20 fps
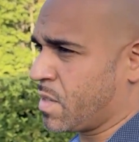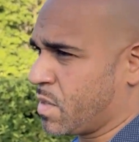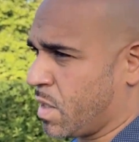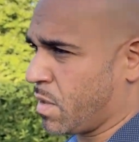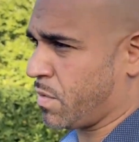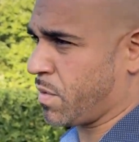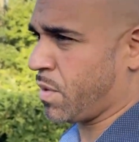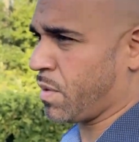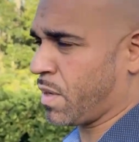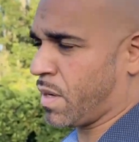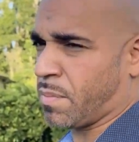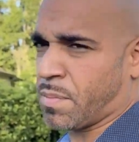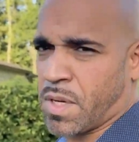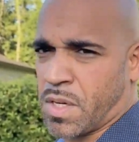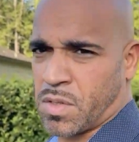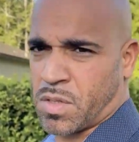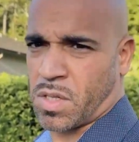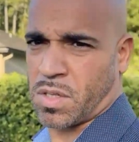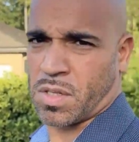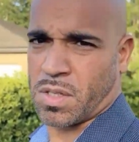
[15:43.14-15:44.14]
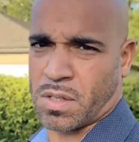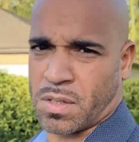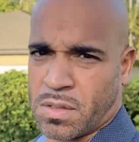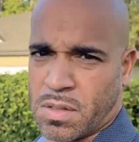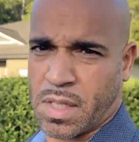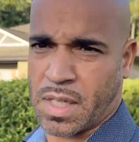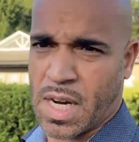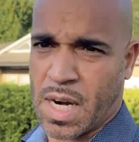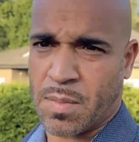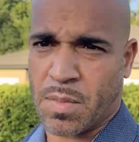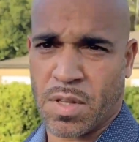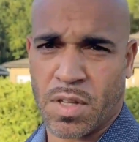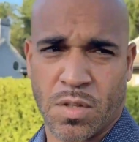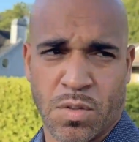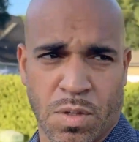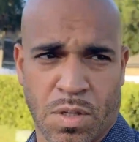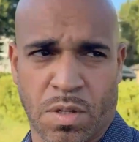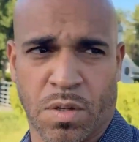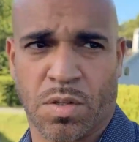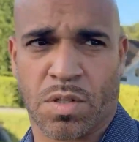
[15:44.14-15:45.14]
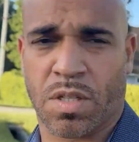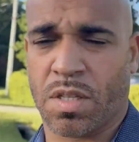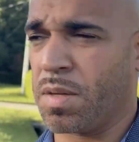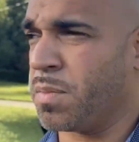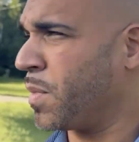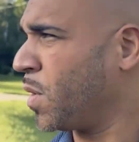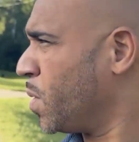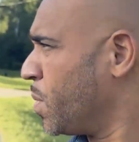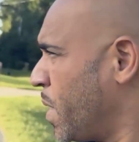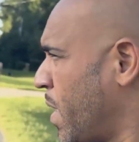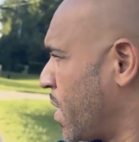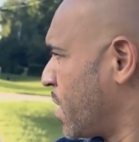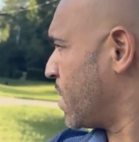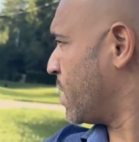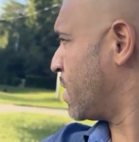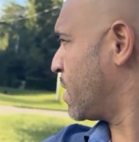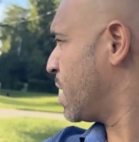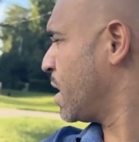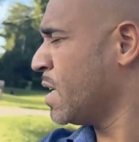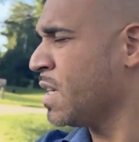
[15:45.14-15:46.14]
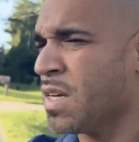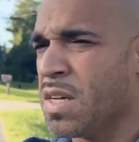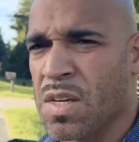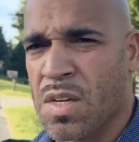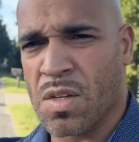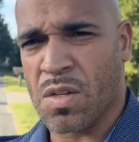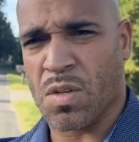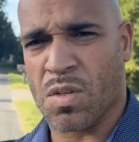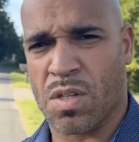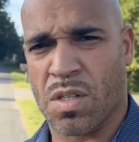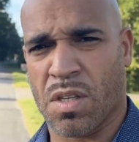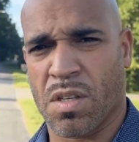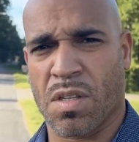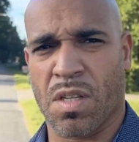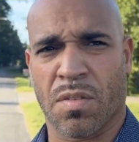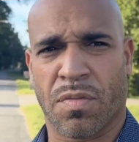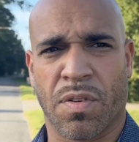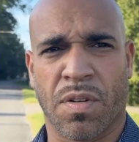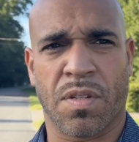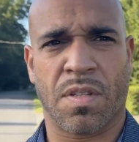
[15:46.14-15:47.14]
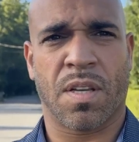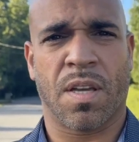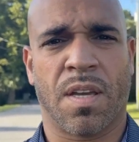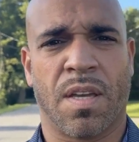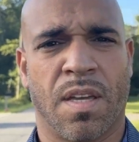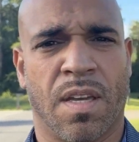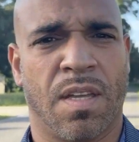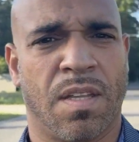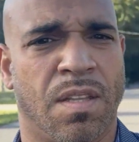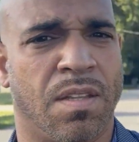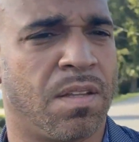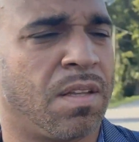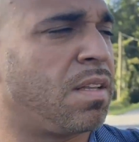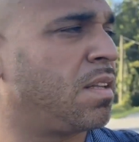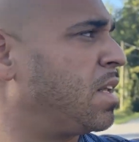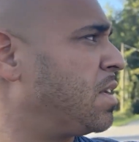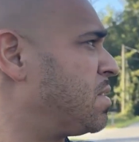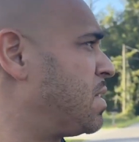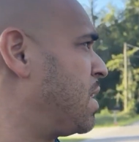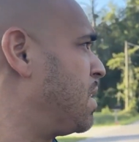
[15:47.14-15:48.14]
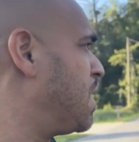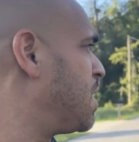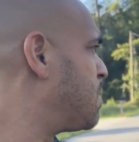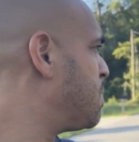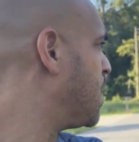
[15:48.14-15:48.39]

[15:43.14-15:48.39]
So if you, I'm gonna turn the camera this way, you'll see the mailboxes. You see the difference in, let's say, this